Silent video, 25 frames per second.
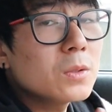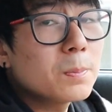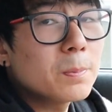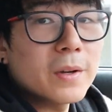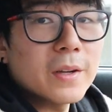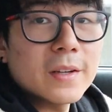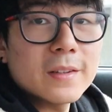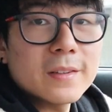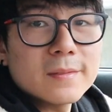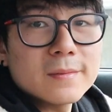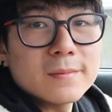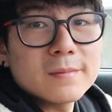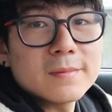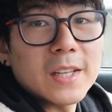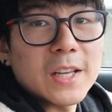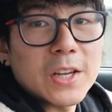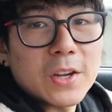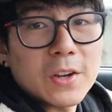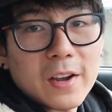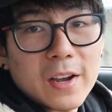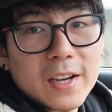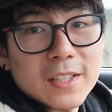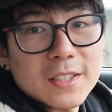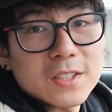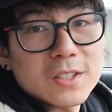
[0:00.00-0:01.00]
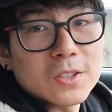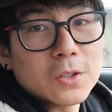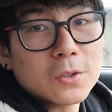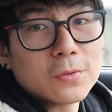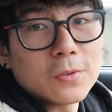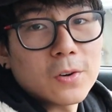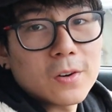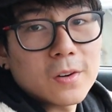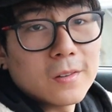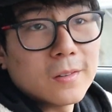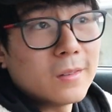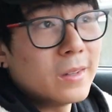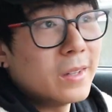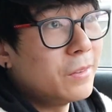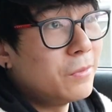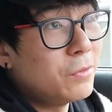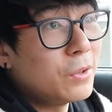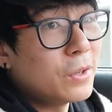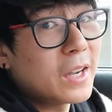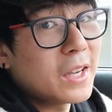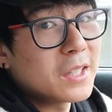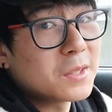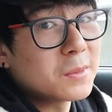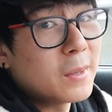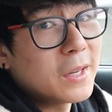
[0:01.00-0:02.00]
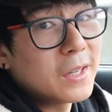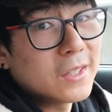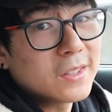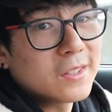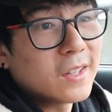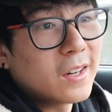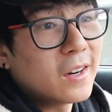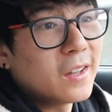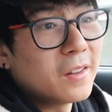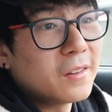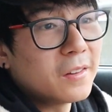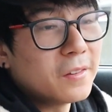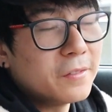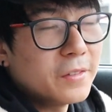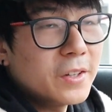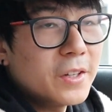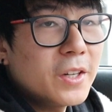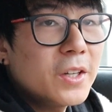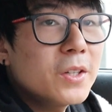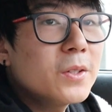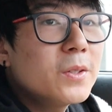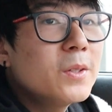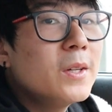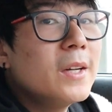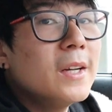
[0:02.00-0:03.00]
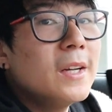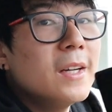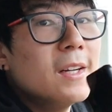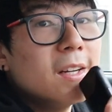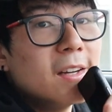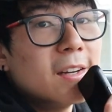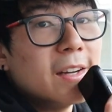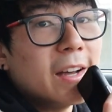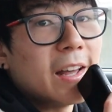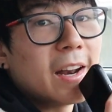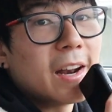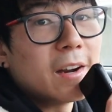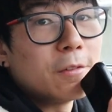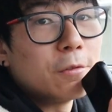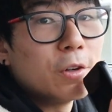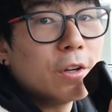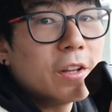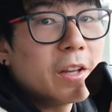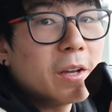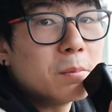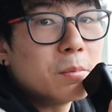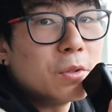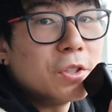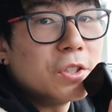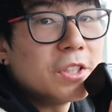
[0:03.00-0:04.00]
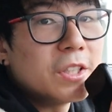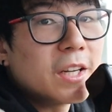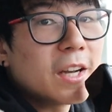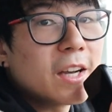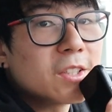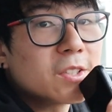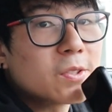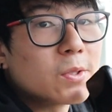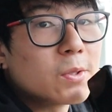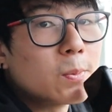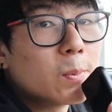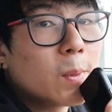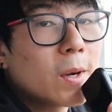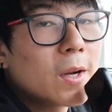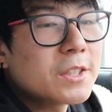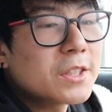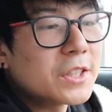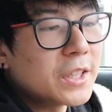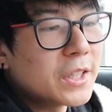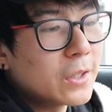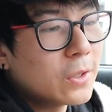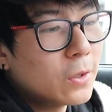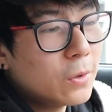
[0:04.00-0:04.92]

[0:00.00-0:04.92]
But thank you guys so far if you guys made it to the end of the video, and I really appreciate you guys for watching.